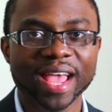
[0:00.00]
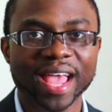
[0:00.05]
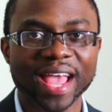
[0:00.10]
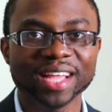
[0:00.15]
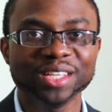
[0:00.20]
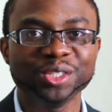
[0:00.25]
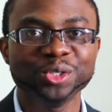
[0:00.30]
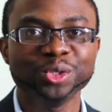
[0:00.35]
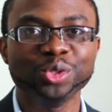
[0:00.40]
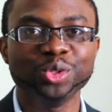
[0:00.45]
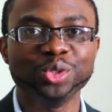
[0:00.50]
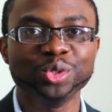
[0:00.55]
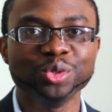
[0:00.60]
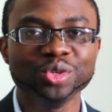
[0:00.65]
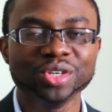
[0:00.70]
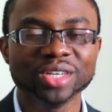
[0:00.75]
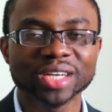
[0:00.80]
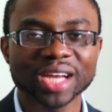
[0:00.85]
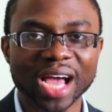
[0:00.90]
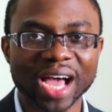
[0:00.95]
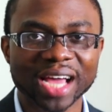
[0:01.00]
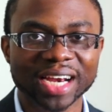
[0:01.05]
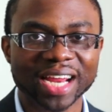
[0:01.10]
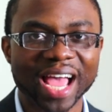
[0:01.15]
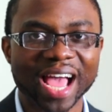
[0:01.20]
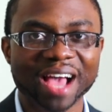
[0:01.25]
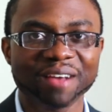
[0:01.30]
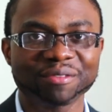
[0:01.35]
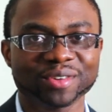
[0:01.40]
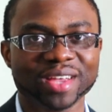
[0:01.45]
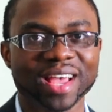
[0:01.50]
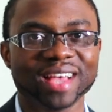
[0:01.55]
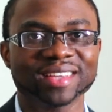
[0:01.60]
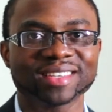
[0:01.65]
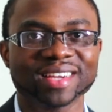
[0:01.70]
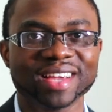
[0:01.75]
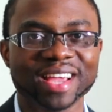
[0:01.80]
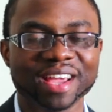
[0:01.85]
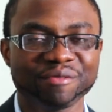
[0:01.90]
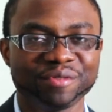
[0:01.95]
And you do not have to
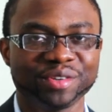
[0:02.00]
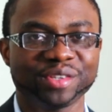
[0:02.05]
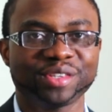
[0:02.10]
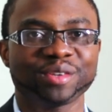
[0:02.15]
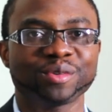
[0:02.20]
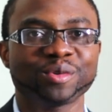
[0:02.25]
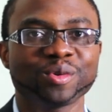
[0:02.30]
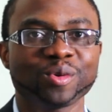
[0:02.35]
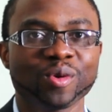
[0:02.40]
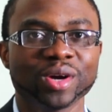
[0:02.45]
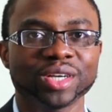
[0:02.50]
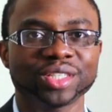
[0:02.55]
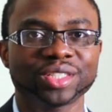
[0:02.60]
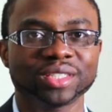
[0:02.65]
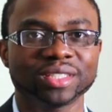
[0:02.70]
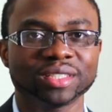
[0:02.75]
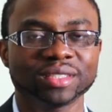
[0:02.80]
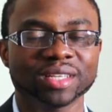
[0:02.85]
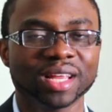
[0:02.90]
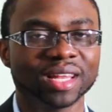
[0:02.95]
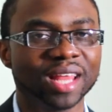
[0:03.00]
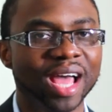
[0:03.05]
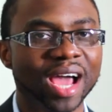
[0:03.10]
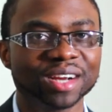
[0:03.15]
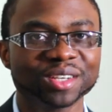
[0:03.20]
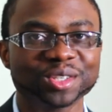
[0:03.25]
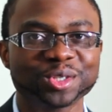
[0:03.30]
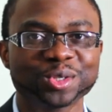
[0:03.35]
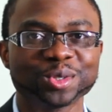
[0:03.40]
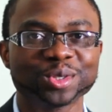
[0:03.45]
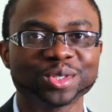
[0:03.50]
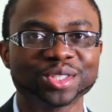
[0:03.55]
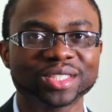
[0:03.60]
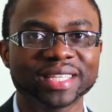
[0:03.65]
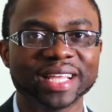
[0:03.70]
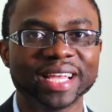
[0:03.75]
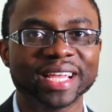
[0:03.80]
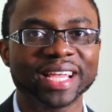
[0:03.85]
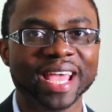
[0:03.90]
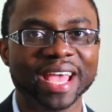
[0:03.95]
answer every single question. A lot of students
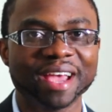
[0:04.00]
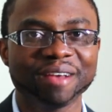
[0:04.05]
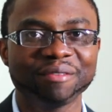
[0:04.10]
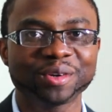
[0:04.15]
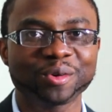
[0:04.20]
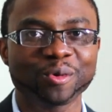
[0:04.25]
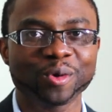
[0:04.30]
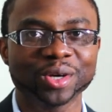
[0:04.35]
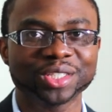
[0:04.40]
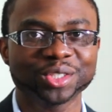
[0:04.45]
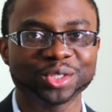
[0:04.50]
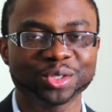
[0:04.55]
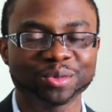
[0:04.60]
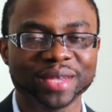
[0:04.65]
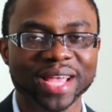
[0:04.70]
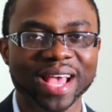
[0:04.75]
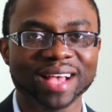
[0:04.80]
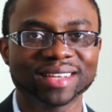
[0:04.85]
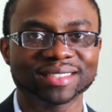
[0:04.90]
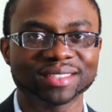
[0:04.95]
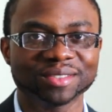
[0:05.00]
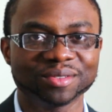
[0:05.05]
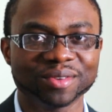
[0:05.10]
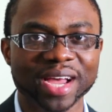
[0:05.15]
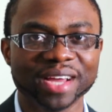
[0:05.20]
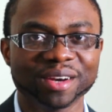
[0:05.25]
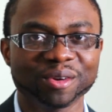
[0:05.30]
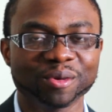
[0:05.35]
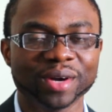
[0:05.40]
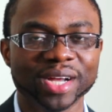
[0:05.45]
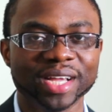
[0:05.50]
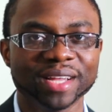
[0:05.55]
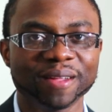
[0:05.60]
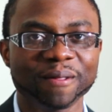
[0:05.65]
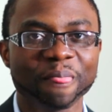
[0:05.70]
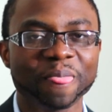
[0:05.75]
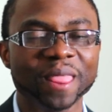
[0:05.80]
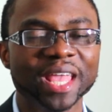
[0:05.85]
think every question should be answered right away.